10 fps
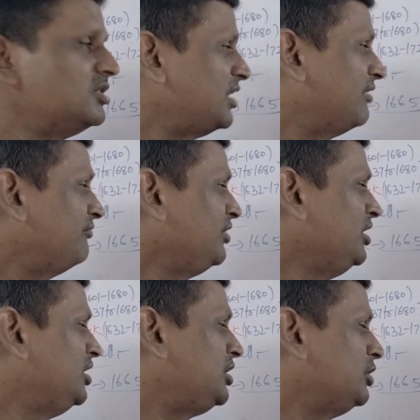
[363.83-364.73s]
So this
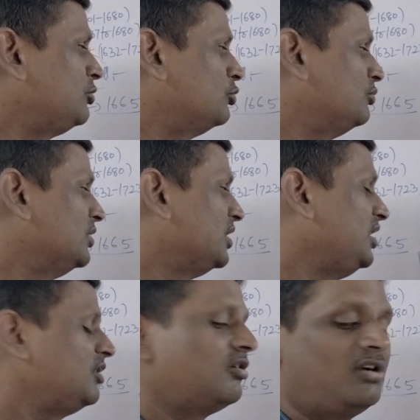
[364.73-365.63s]
every little room